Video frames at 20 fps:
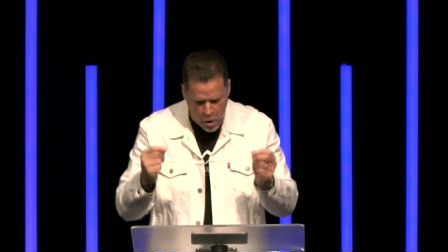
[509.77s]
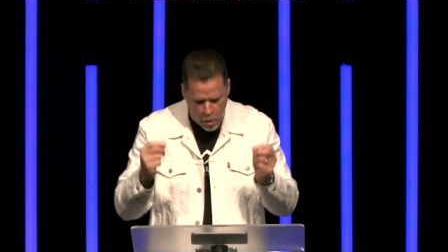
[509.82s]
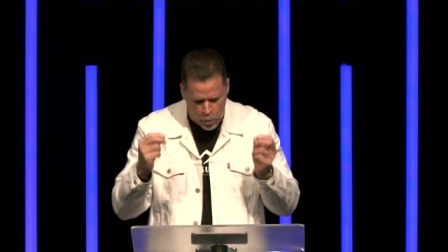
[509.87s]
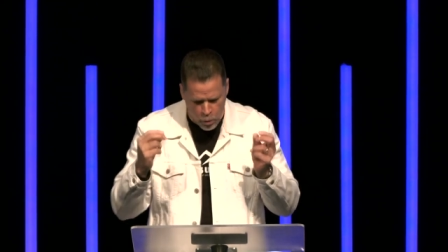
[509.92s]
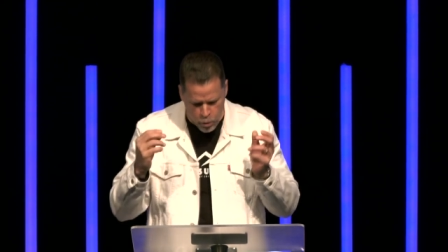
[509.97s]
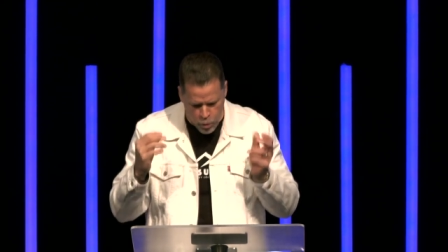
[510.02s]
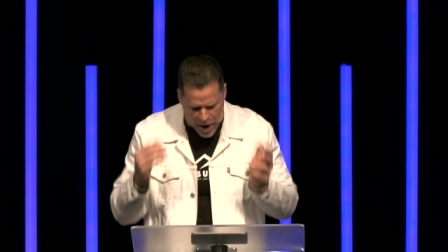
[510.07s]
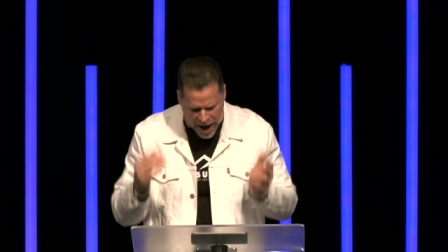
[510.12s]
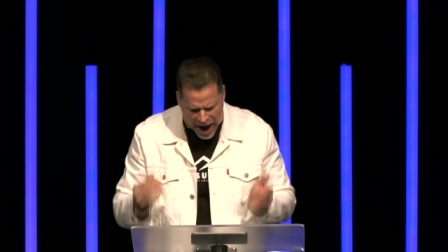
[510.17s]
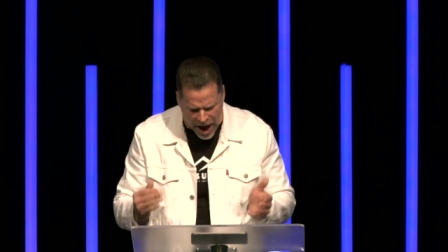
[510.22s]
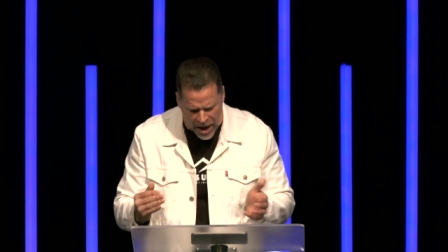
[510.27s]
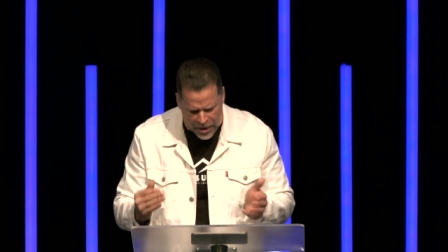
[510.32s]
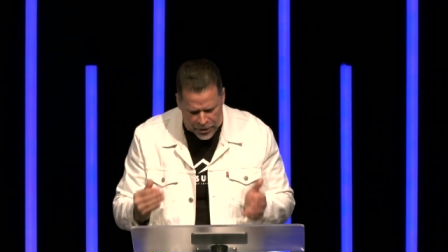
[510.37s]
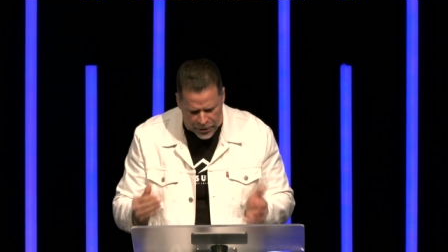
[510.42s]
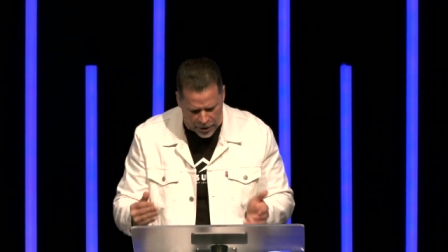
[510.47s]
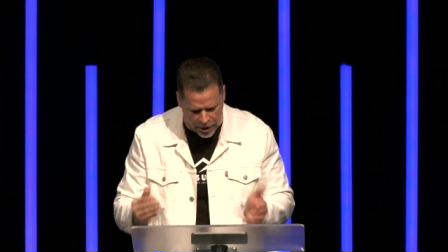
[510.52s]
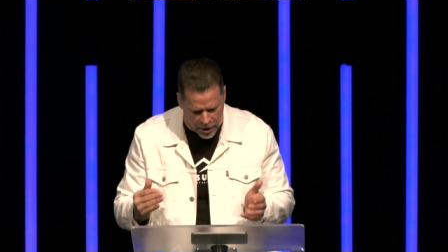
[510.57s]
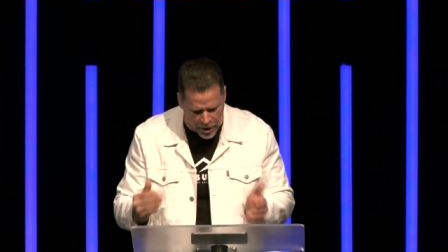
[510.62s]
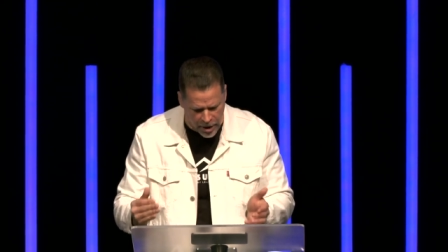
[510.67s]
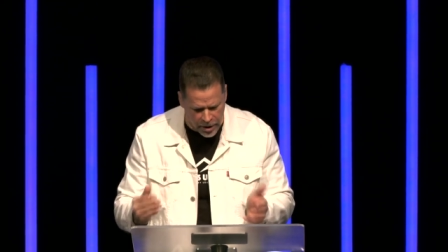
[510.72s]

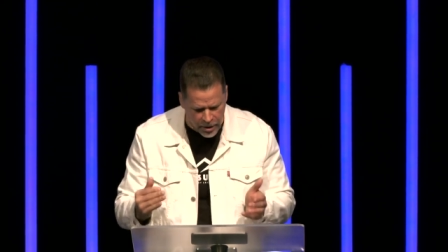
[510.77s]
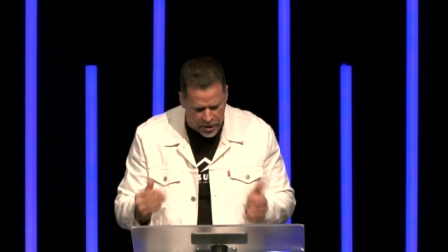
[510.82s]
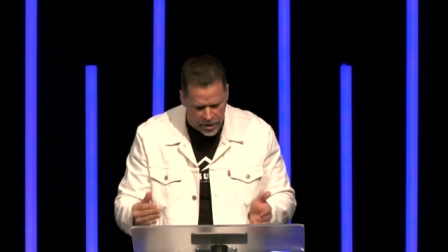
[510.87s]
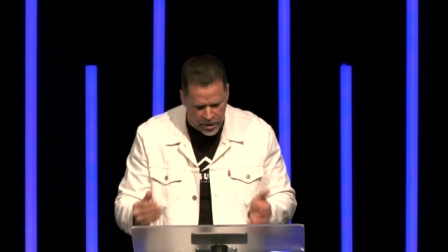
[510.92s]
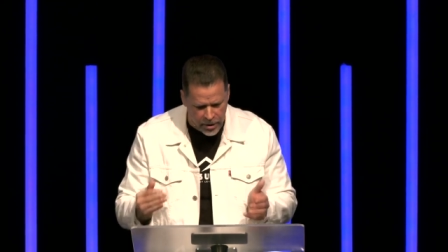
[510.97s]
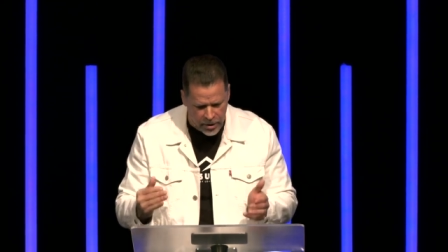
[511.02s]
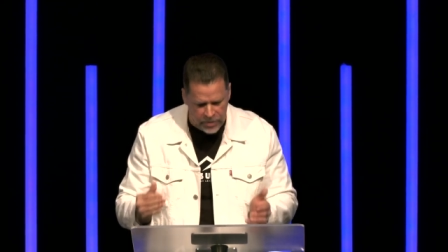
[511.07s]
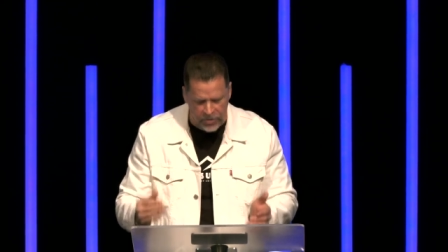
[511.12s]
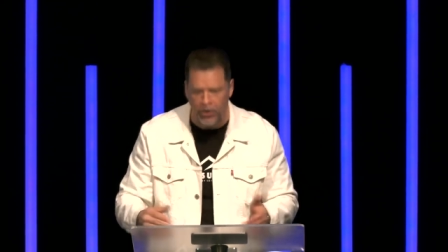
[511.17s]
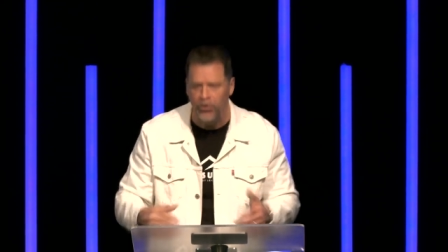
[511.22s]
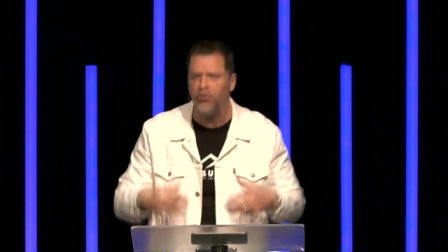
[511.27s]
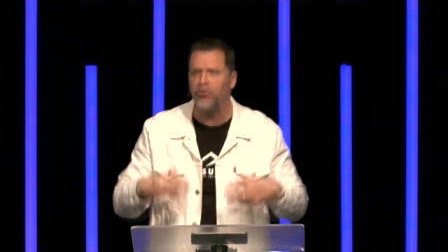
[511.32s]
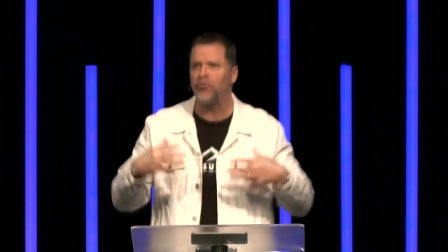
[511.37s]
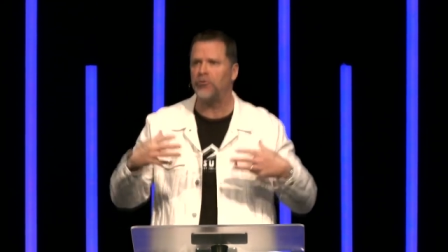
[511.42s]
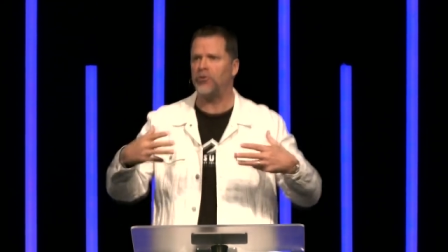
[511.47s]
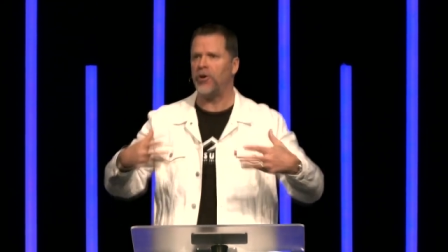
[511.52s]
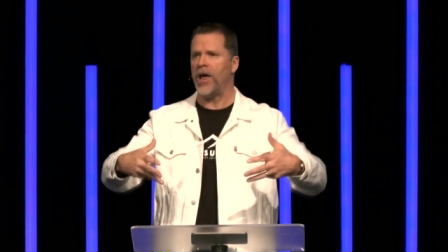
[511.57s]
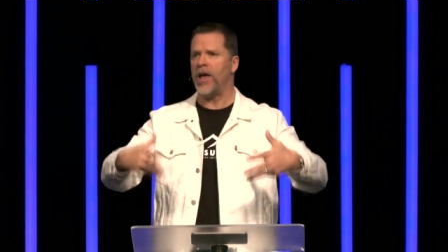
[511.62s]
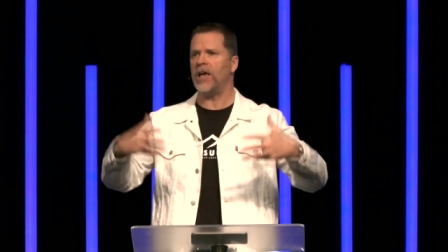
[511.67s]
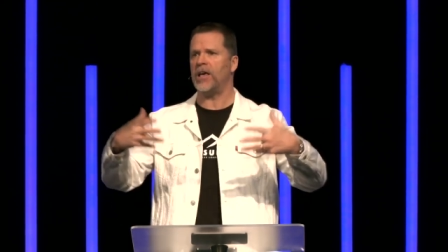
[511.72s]
rather to
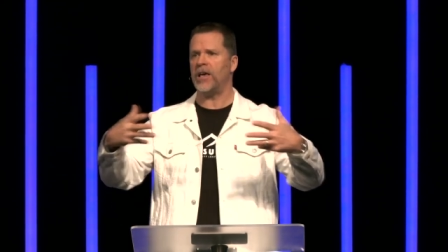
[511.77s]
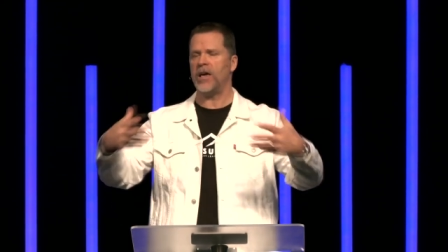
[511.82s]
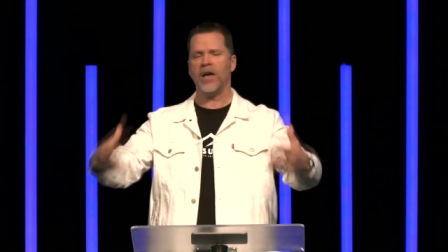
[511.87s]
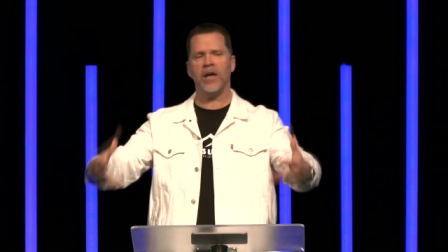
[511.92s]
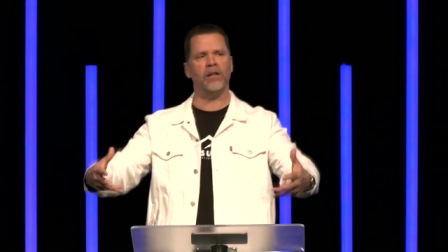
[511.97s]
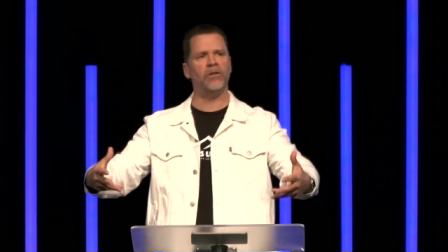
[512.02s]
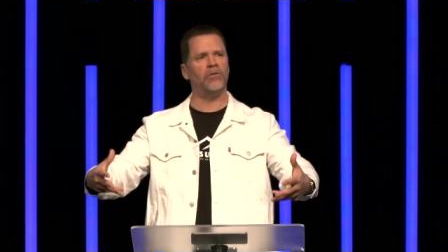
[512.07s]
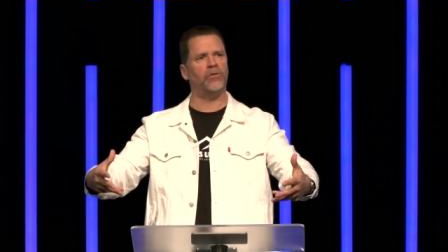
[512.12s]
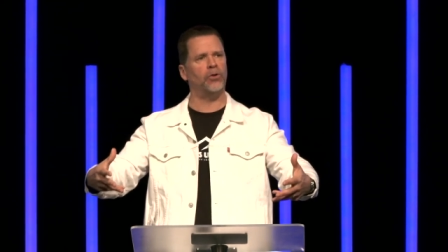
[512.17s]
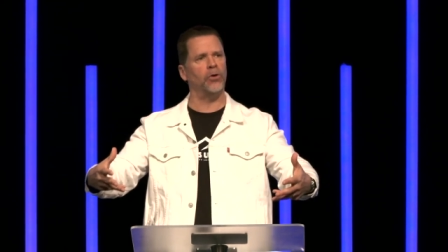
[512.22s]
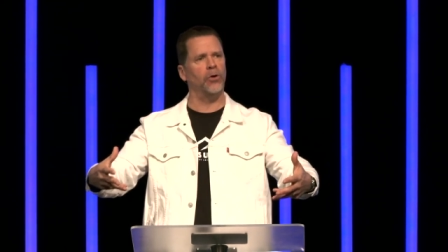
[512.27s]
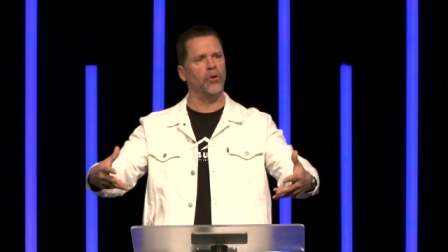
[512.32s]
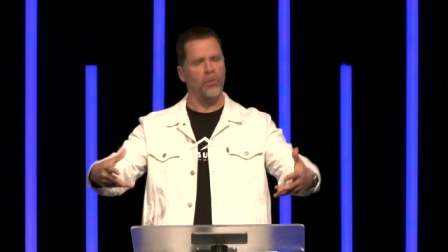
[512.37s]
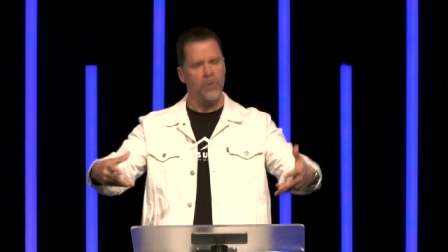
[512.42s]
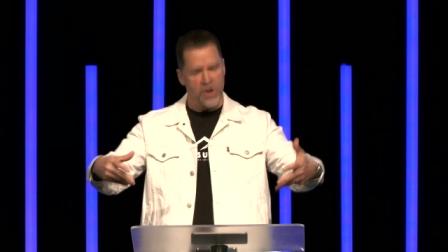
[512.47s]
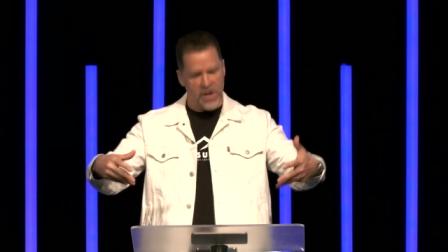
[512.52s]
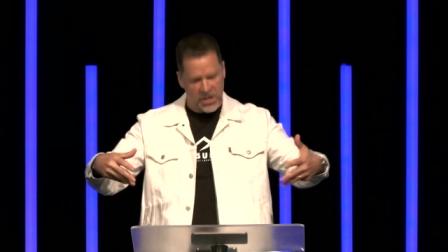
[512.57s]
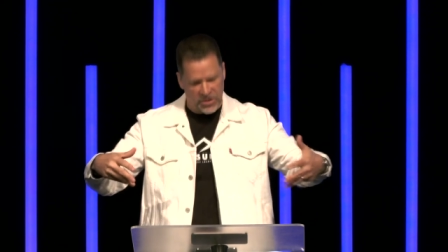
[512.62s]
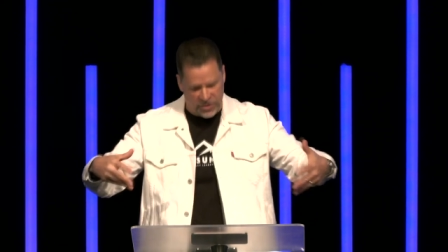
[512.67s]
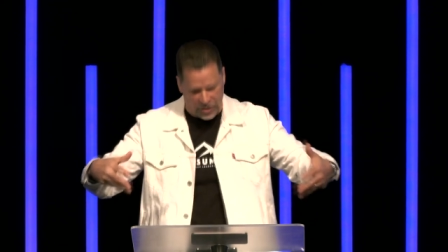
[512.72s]
sink
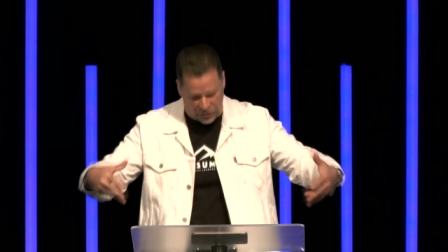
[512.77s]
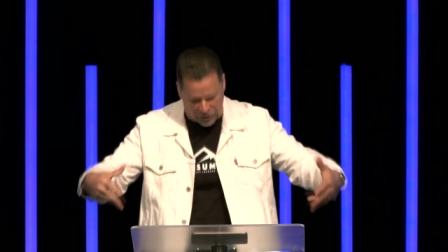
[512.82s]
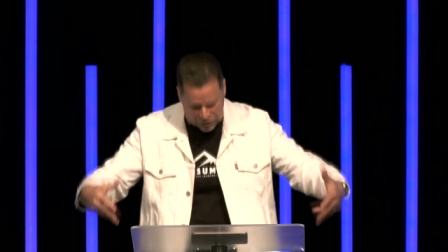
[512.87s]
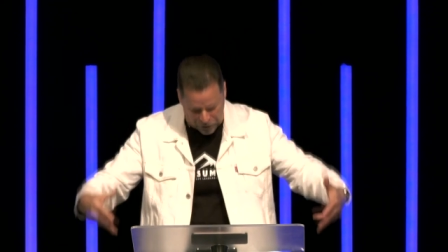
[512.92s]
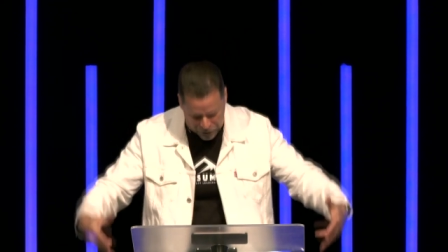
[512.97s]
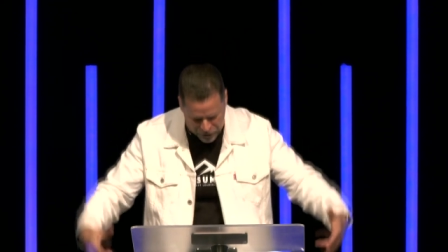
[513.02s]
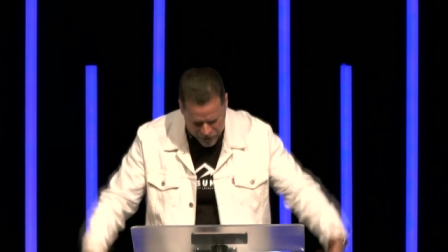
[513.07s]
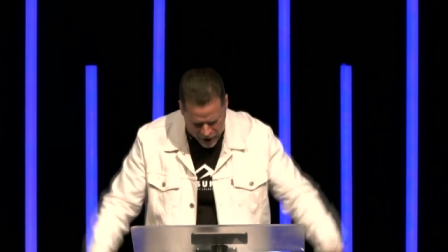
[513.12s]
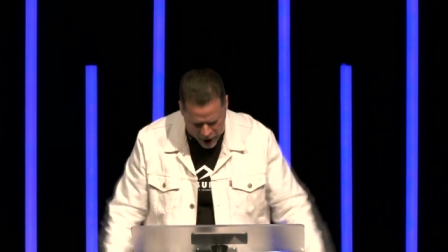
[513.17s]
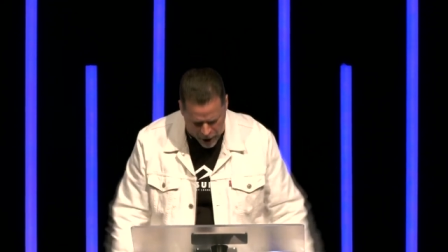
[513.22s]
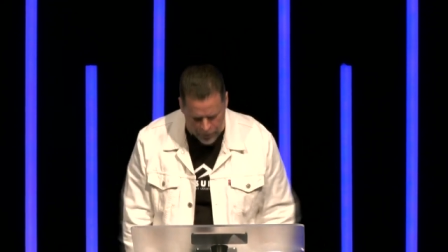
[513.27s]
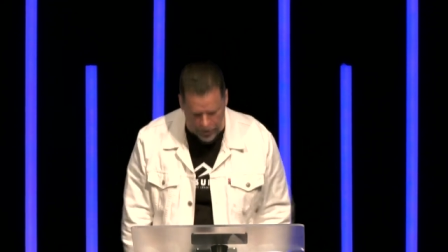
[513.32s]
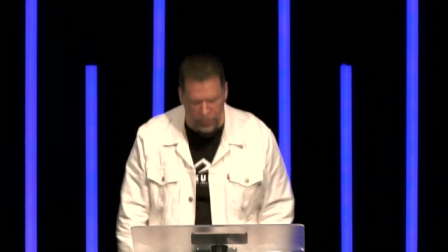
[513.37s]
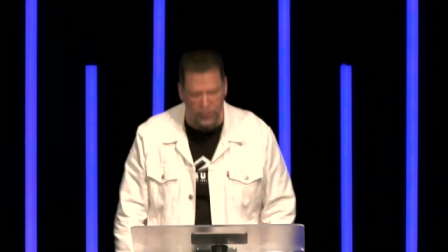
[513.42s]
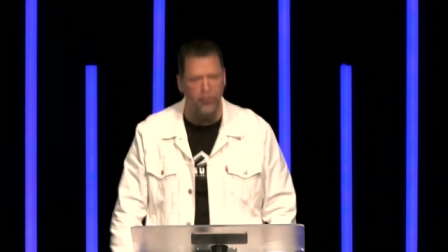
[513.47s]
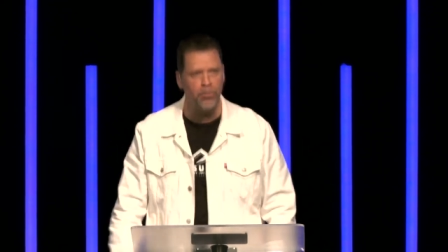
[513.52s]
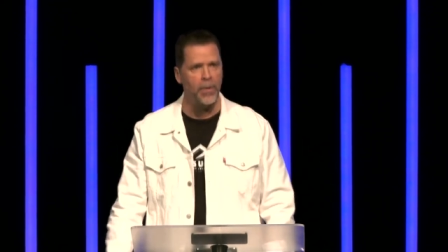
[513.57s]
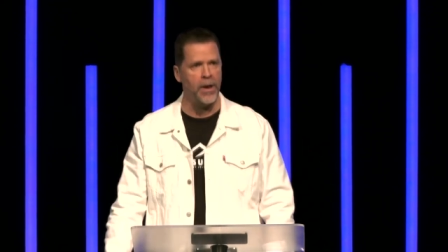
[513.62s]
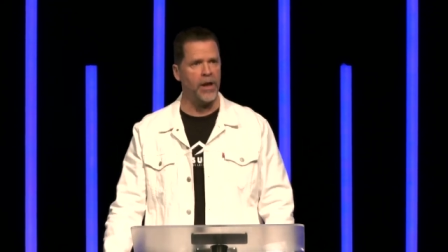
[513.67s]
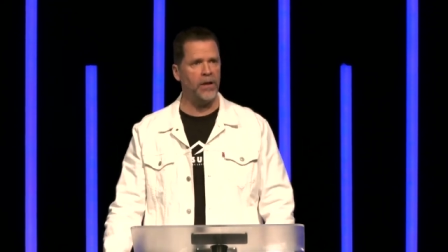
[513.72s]
into
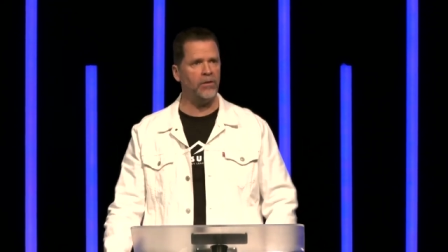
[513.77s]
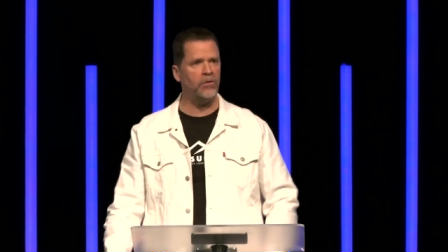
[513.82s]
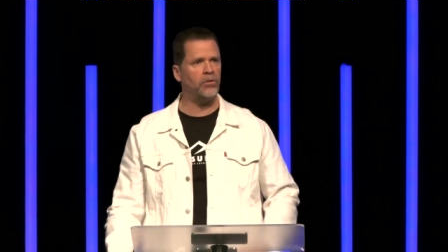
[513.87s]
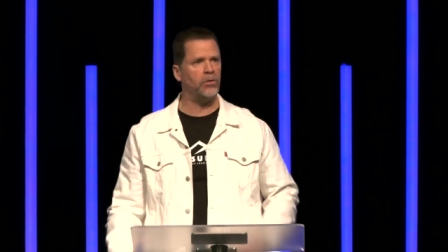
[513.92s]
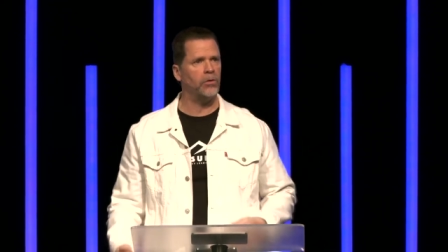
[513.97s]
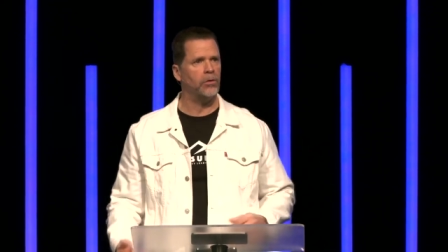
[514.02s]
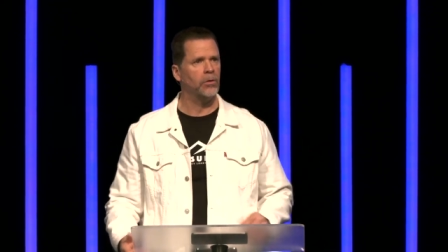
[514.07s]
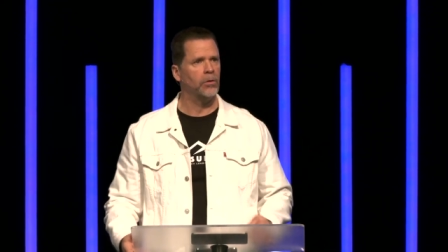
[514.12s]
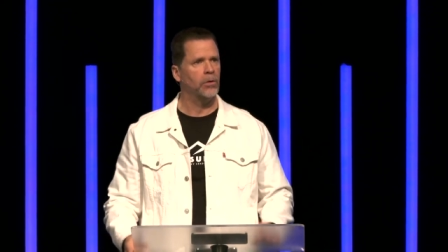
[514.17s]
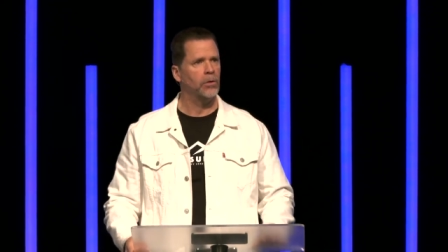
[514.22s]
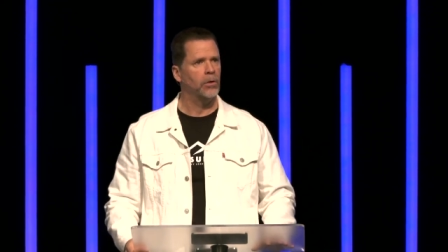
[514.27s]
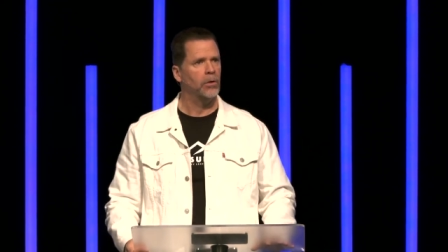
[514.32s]
discouragement